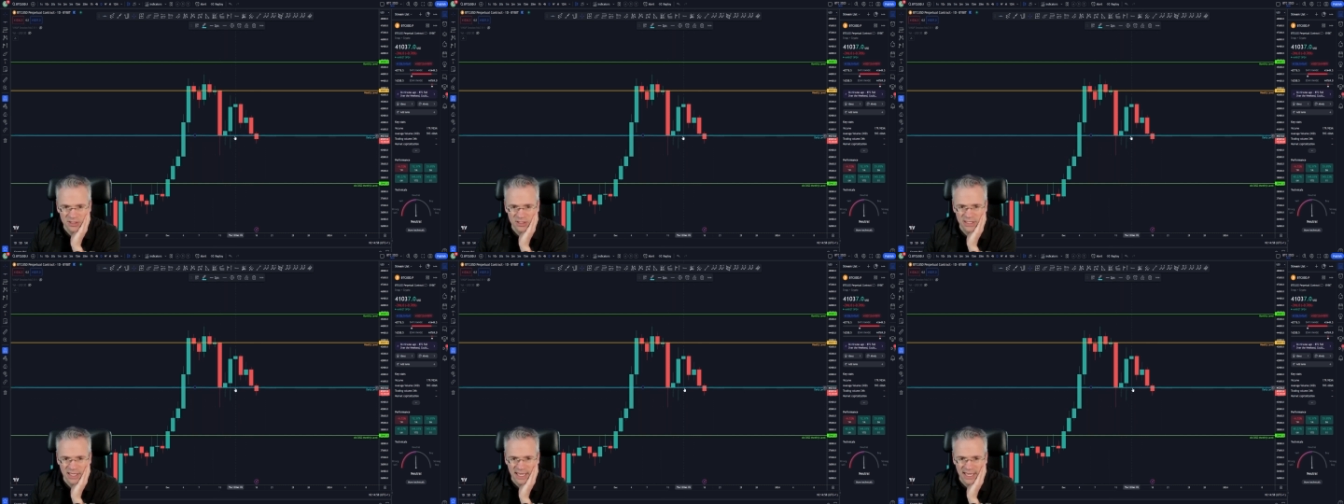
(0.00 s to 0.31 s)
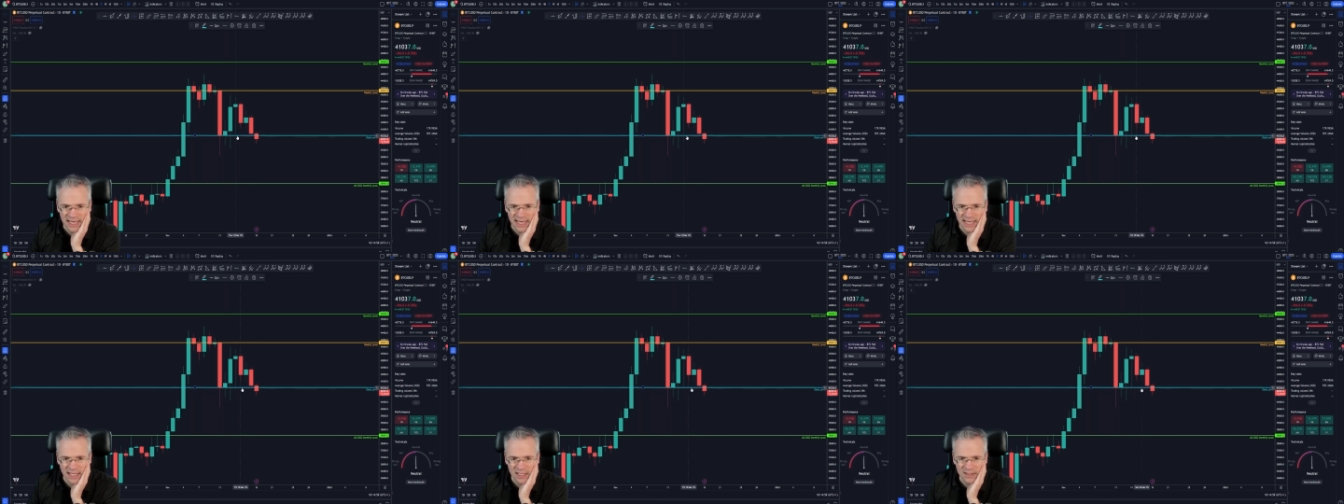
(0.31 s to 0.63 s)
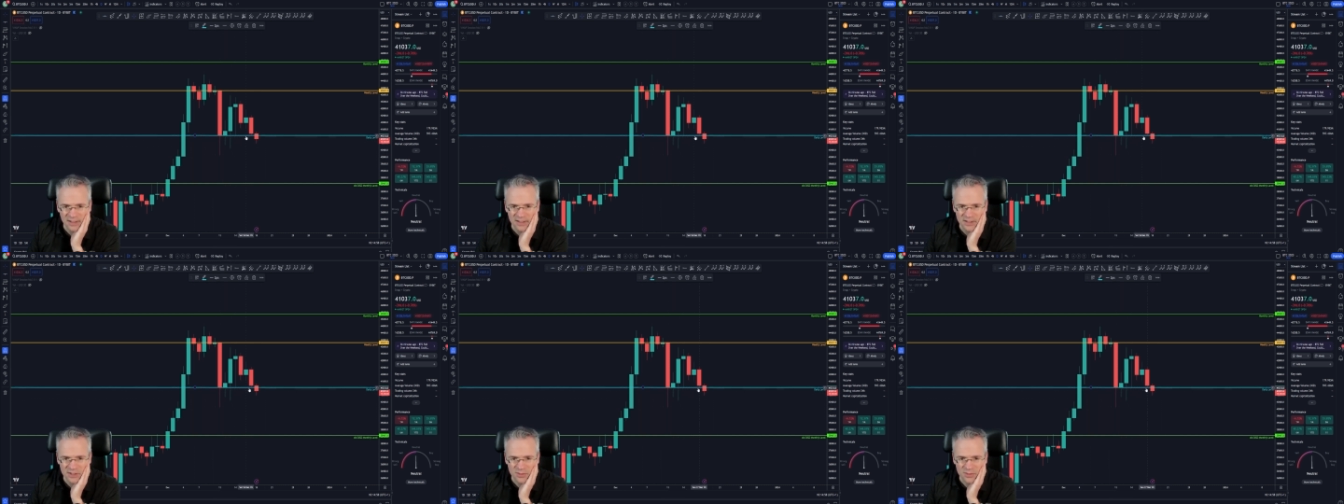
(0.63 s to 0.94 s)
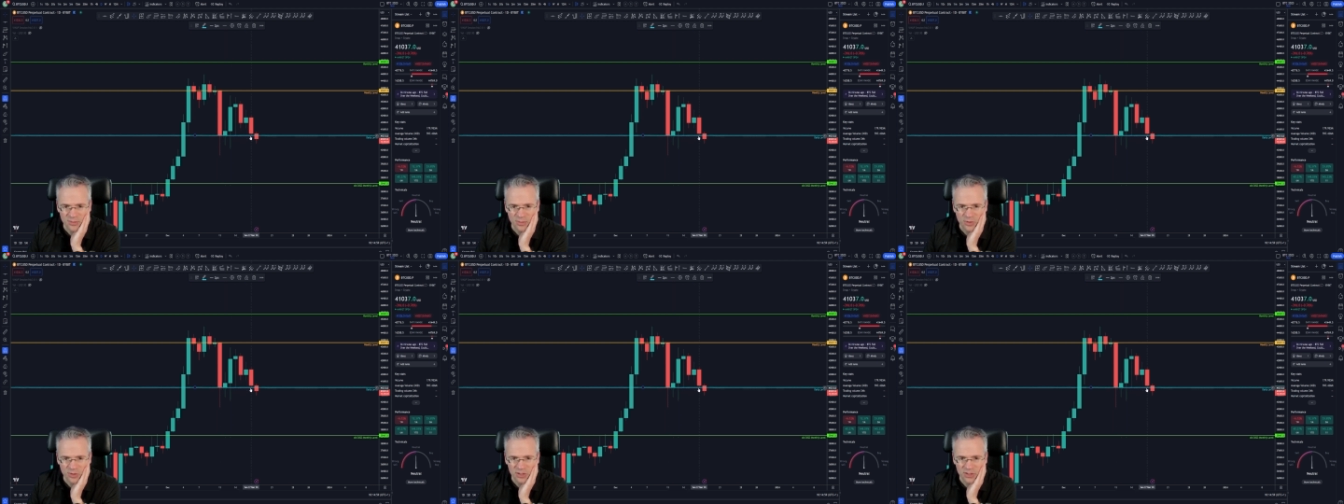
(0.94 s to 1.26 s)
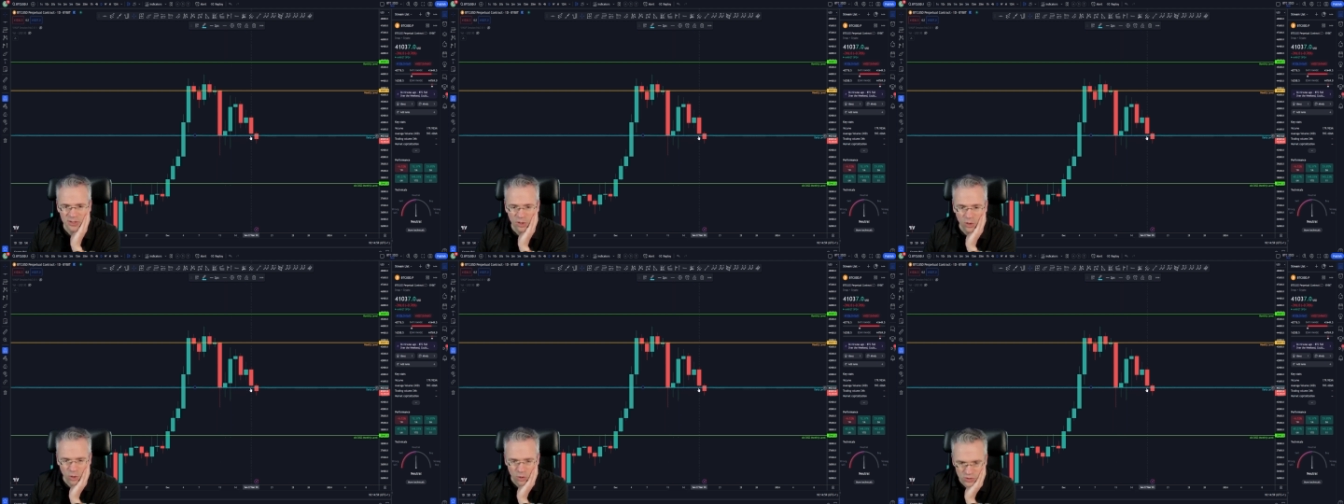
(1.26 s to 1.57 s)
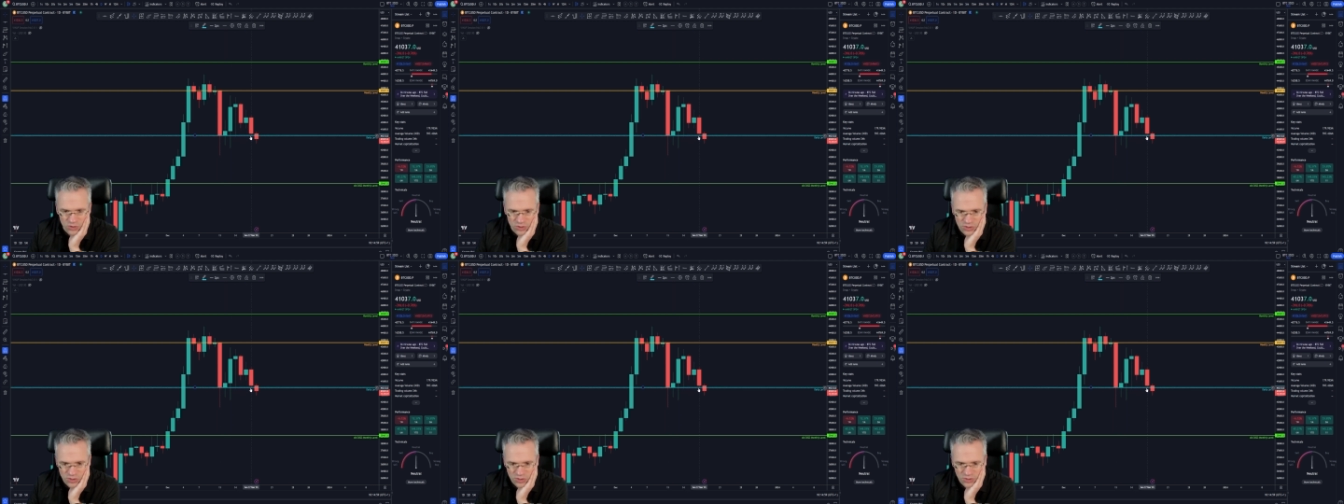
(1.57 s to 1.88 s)
and held as support
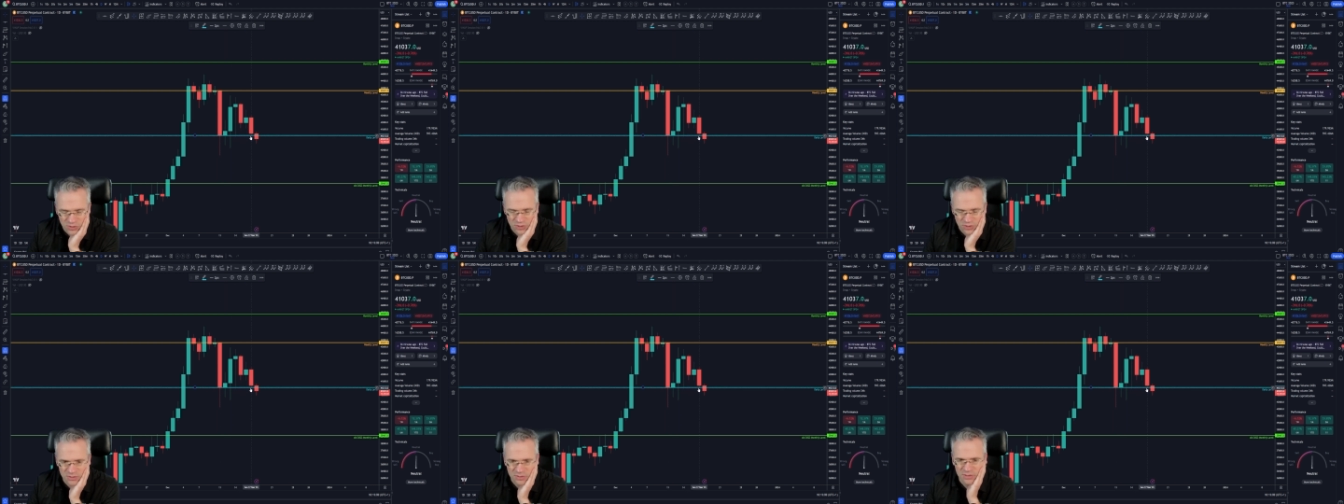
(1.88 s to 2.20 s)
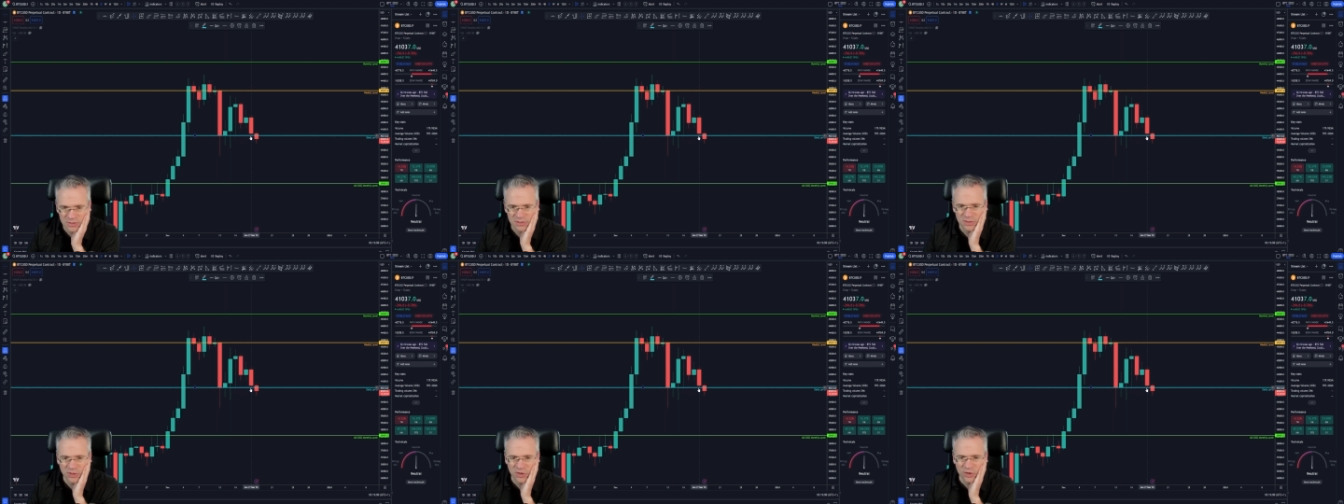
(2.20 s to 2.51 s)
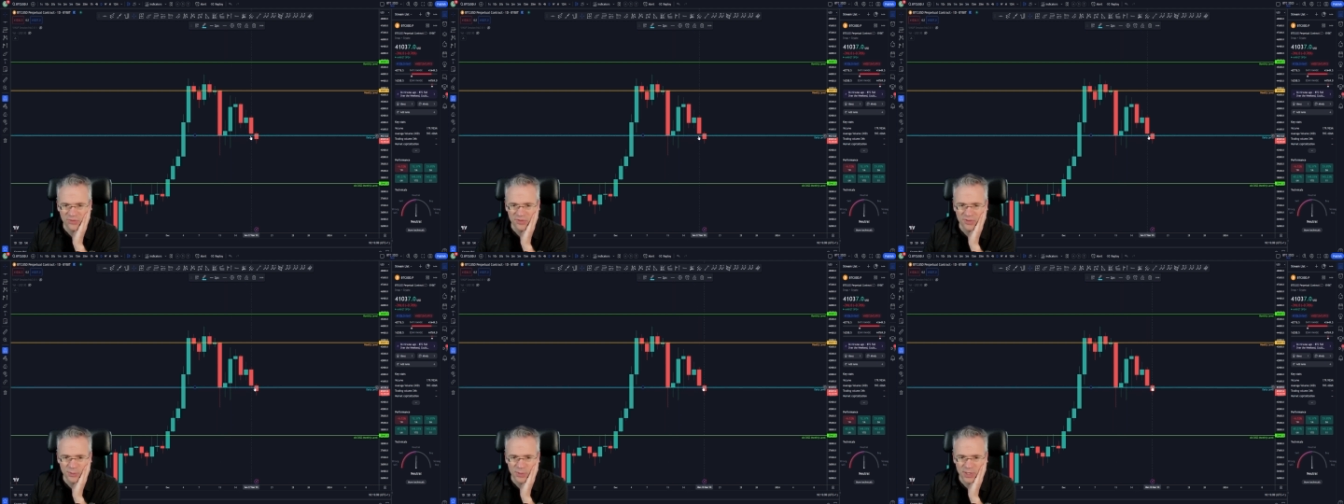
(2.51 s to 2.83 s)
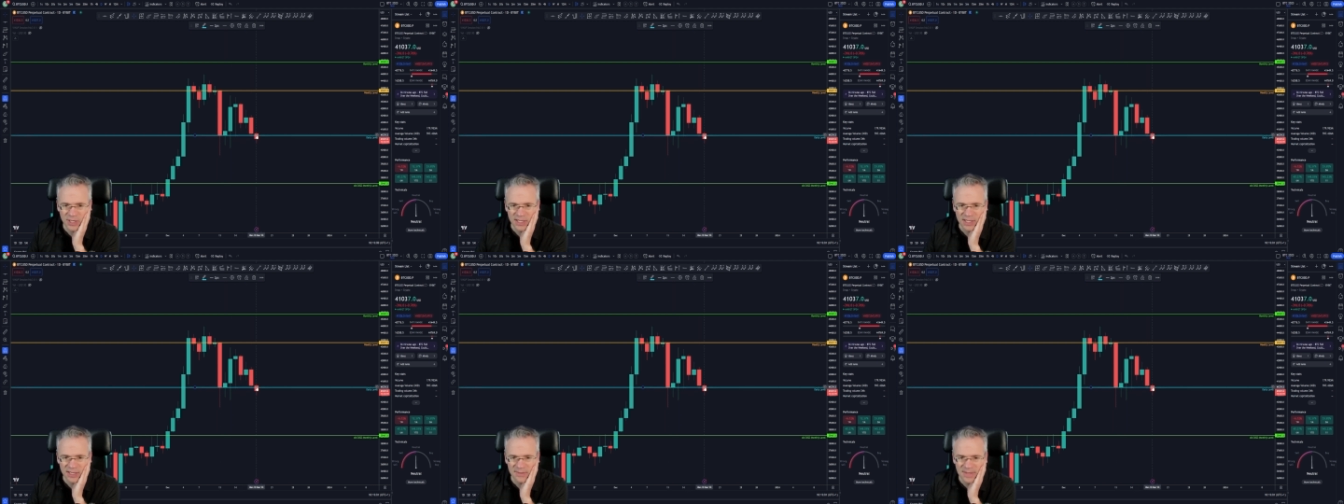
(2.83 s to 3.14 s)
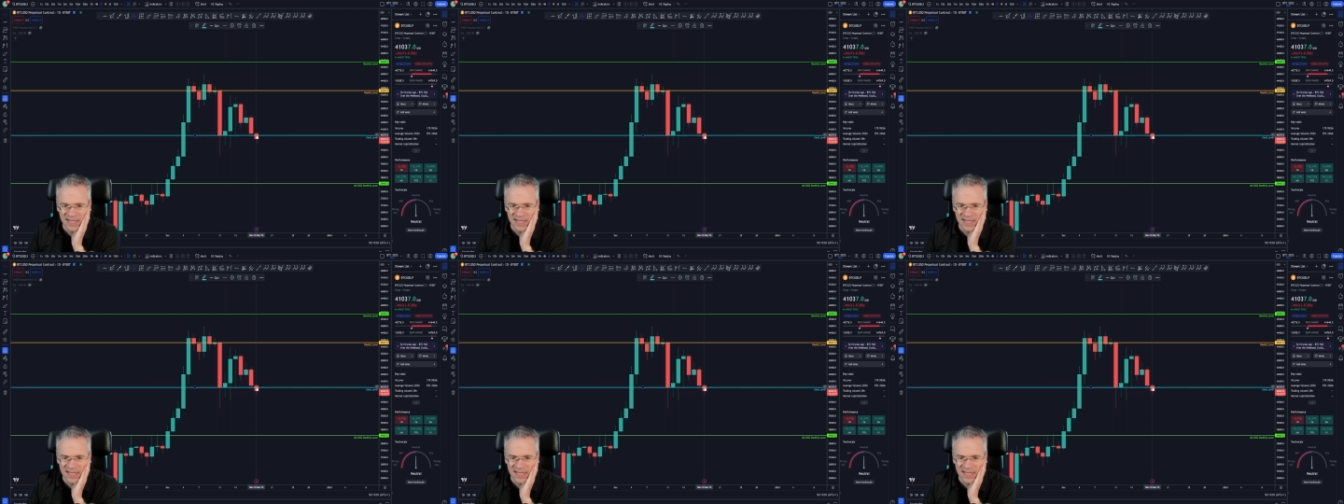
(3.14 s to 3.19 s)
also over the weekend.